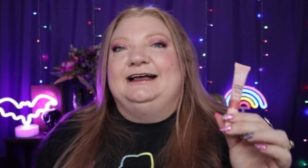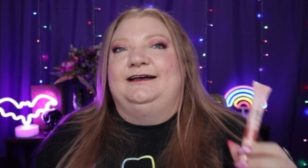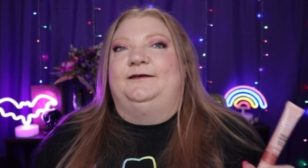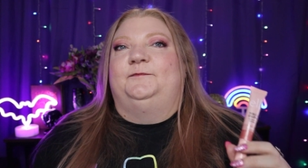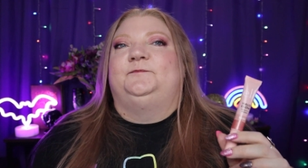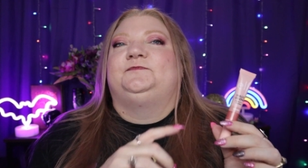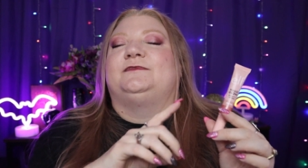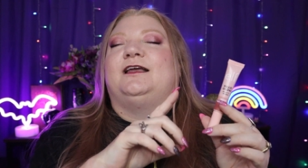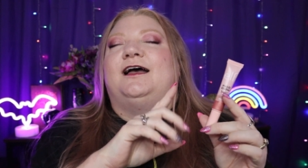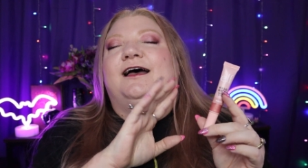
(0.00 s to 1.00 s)
I
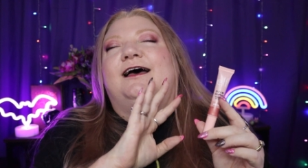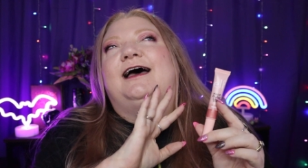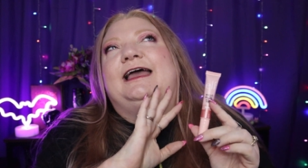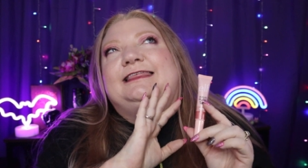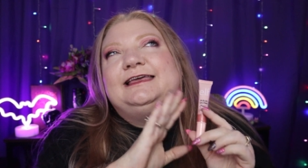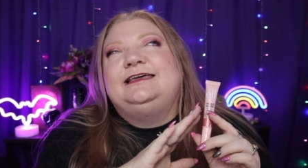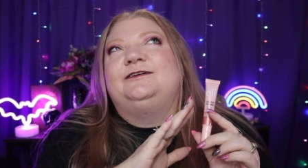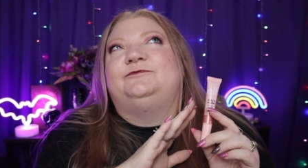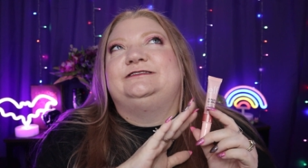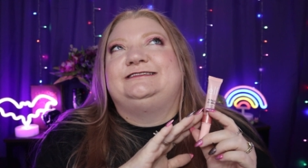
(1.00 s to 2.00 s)
think
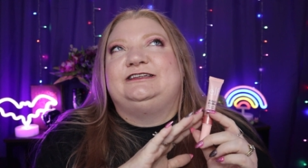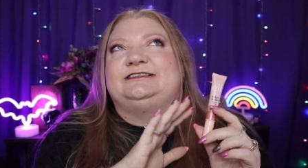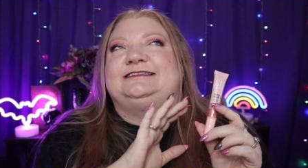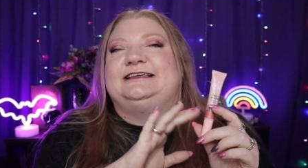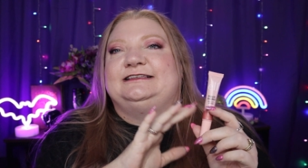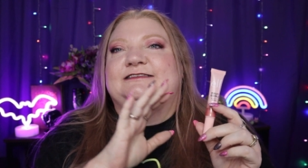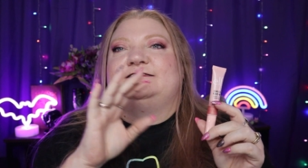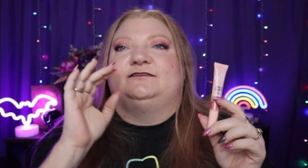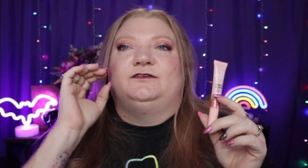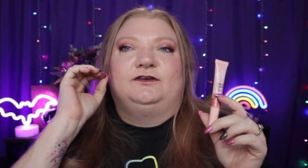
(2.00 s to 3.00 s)
it was just
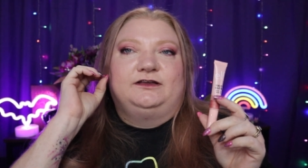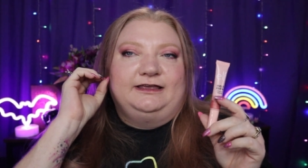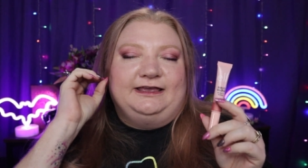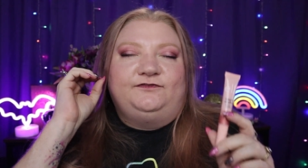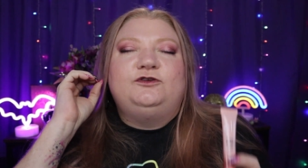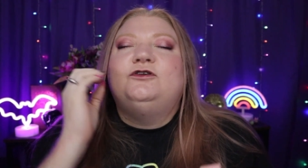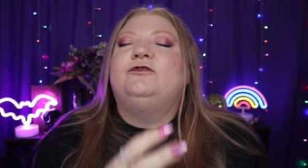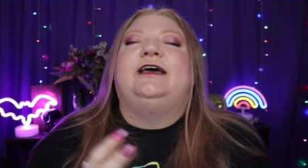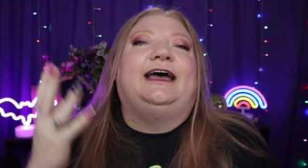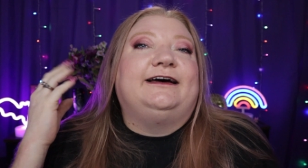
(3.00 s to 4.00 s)
this, if you
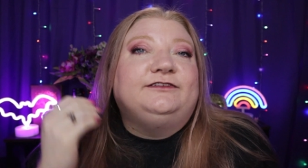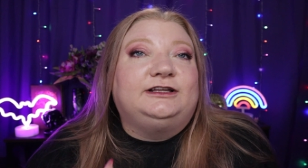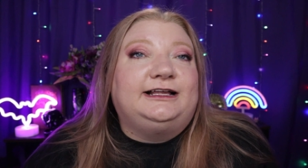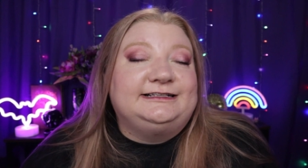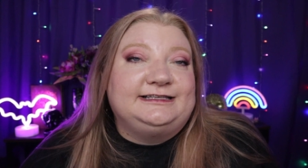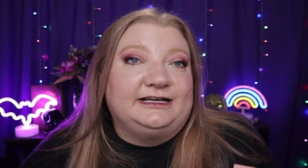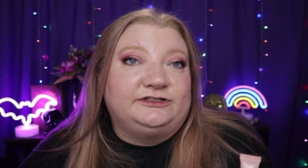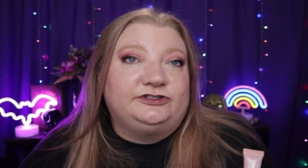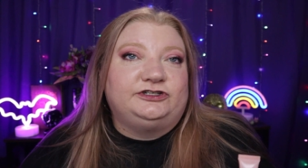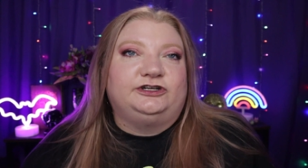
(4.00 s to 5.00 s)
don't have a lot of
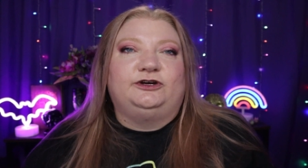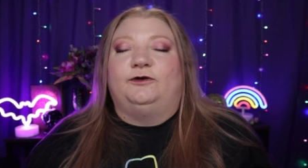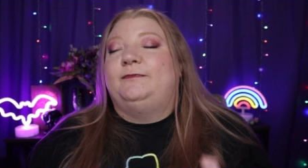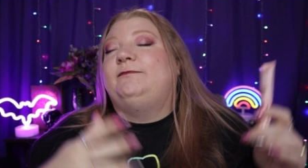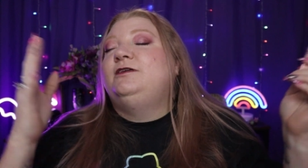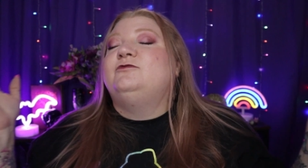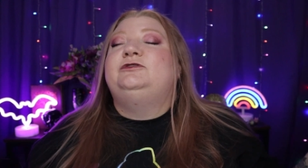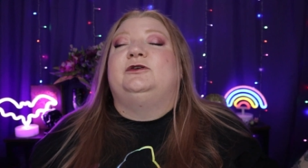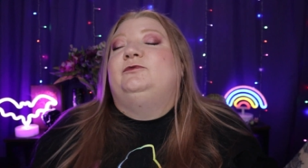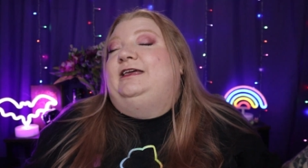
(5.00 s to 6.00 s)
texture, or maybe you
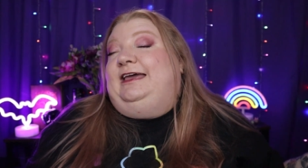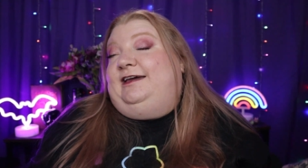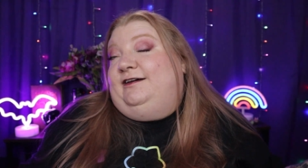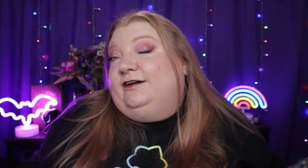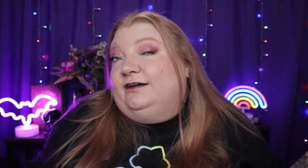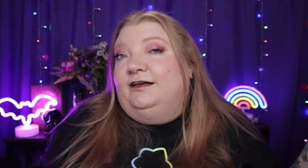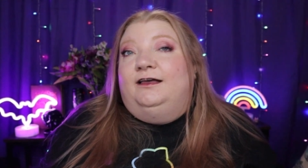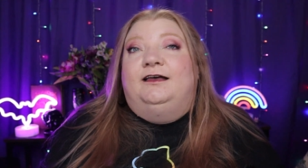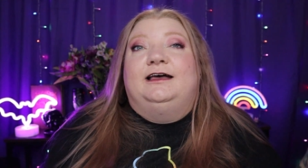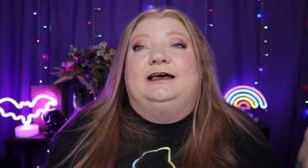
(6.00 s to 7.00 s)
don't care
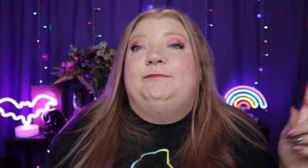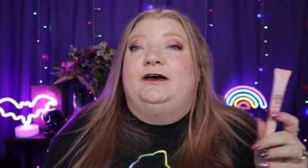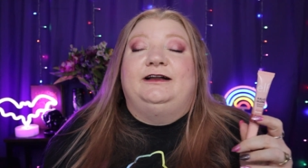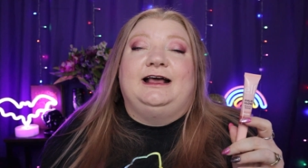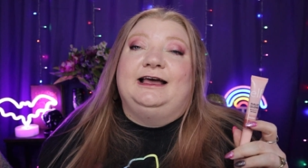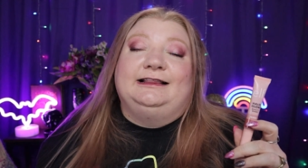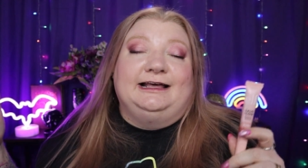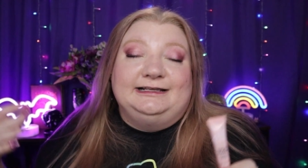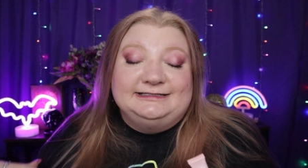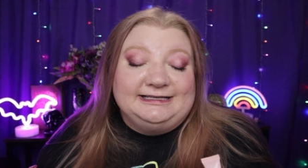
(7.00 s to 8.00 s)
about it
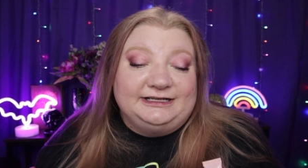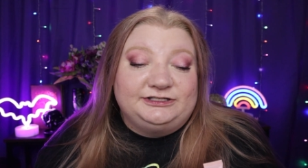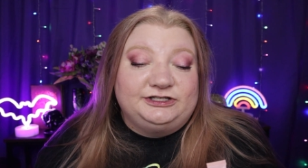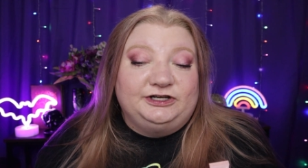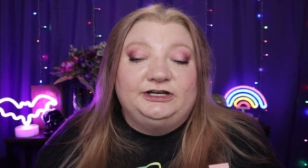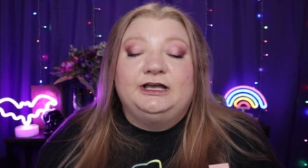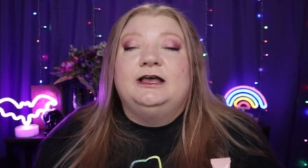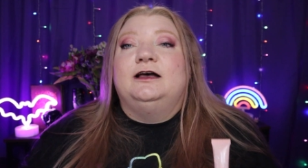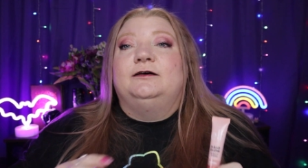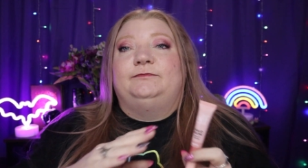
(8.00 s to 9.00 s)
highlighting texture,
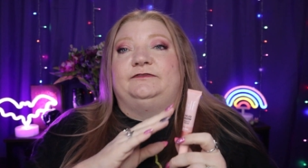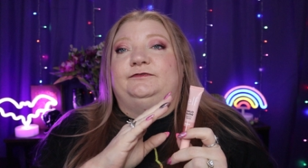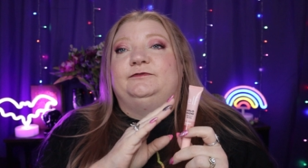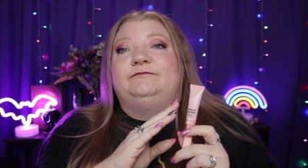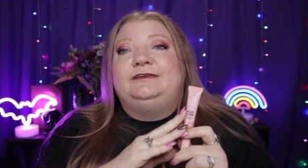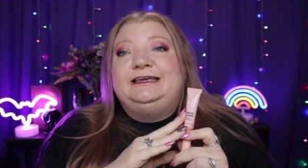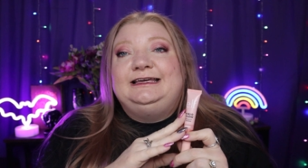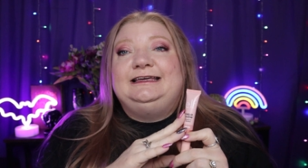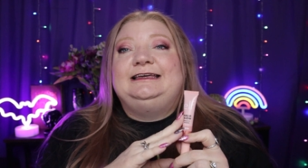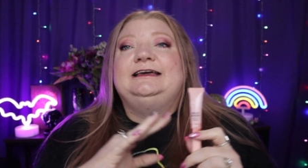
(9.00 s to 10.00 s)
but for
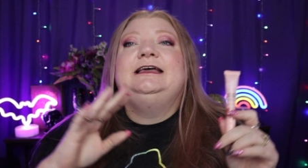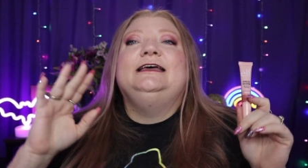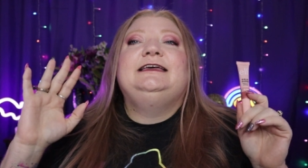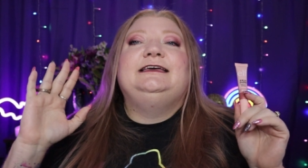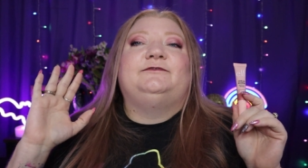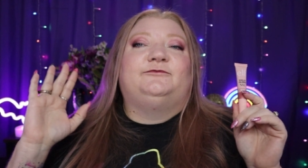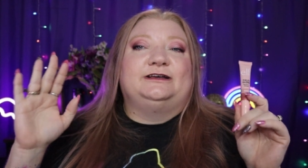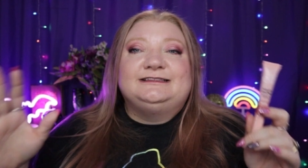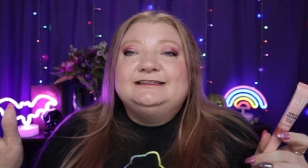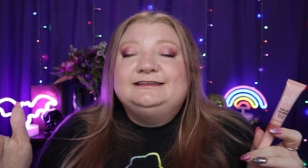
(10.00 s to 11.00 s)
me, it
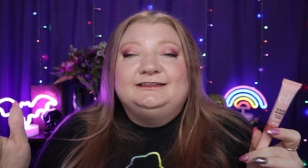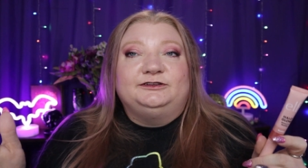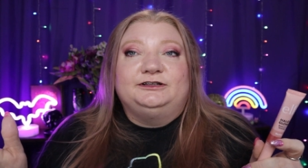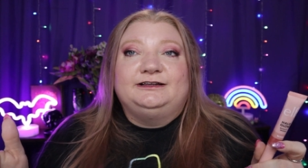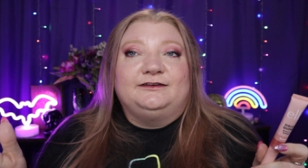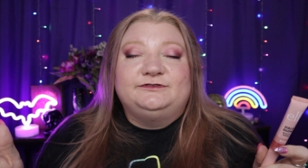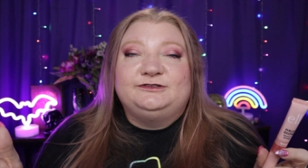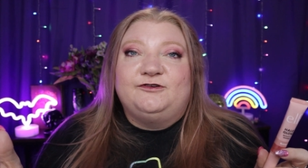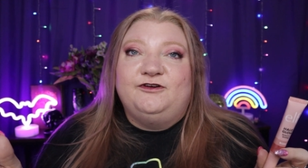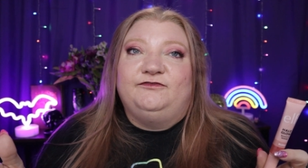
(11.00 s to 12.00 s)
wasn't the look I
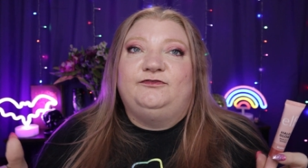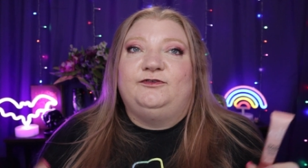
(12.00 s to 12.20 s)
was going